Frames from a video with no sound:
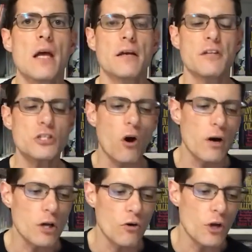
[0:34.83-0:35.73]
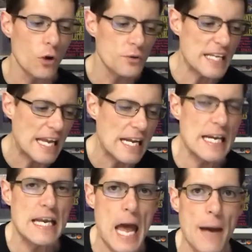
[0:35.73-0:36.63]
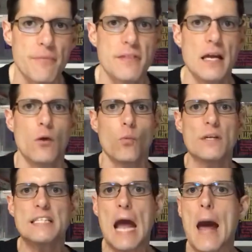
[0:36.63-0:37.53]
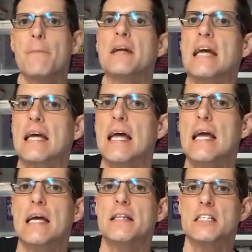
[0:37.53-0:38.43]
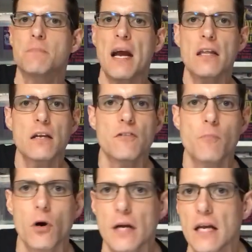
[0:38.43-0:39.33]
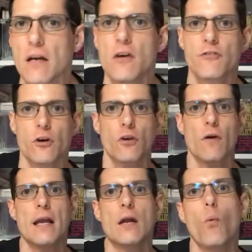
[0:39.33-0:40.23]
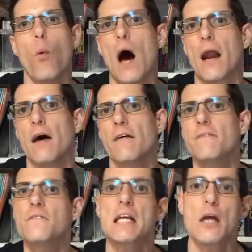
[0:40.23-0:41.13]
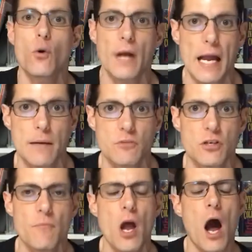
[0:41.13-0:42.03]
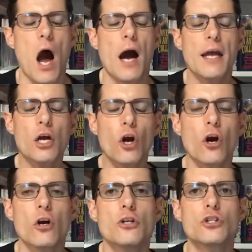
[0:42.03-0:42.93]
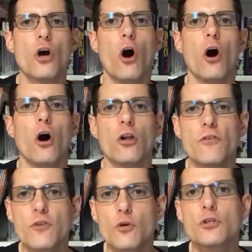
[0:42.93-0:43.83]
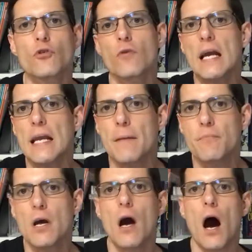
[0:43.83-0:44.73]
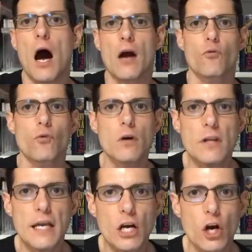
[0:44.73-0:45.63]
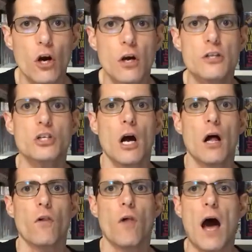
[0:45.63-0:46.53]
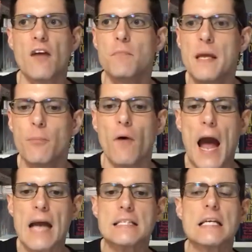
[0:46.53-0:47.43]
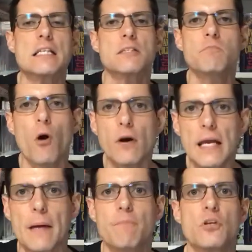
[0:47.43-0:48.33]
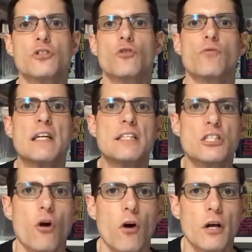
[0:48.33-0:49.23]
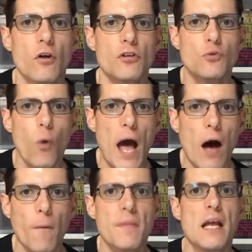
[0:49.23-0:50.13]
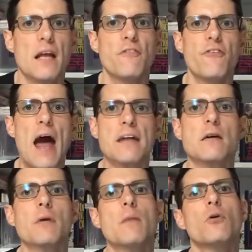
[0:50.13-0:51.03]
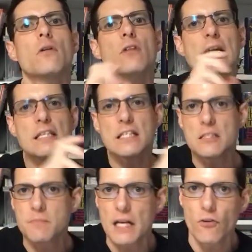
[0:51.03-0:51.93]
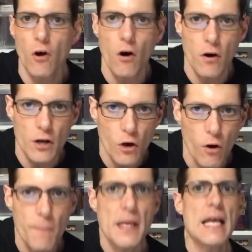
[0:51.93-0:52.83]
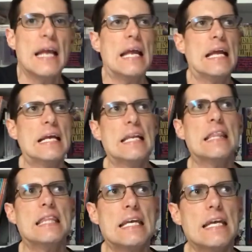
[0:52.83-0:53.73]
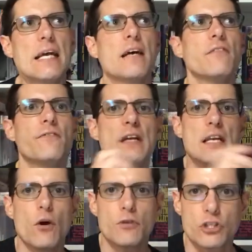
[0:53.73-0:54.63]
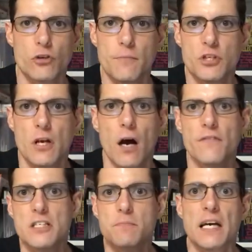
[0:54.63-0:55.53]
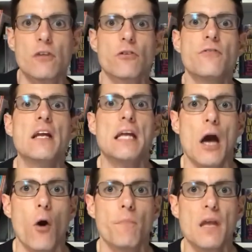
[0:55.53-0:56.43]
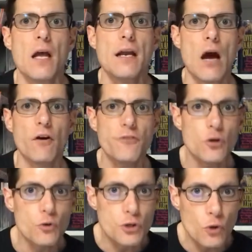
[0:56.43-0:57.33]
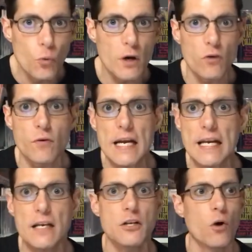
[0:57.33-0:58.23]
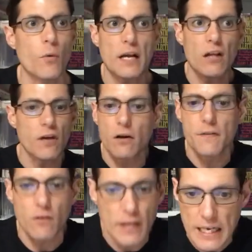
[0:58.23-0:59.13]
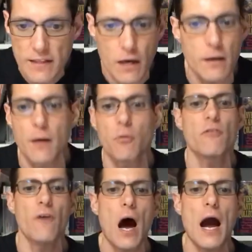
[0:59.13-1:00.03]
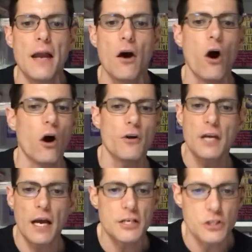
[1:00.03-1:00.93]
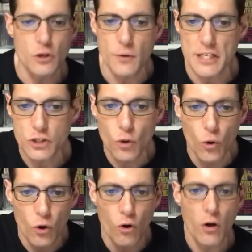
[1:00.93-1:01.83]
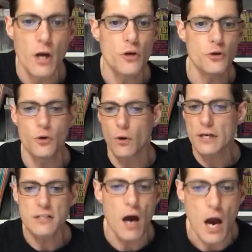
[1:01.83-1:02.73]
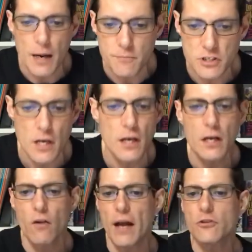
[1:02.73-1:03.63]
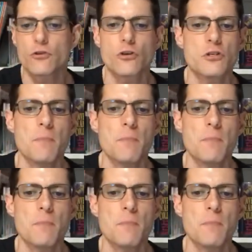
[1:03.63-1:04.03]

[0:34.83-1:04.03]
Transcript: Now, this article goes in depth in what's happening in the speculative market for graded WATA video games. I encourage all of you to read it. I really encourage a lot of people acting in this market to read this article as well. In fact, I'm going to put a link to this particular article in the video description of this particular video. Now, if you do want to read it and you don't want to click on the link that I'm going to provide, all you got to do is Google New York Times collectors are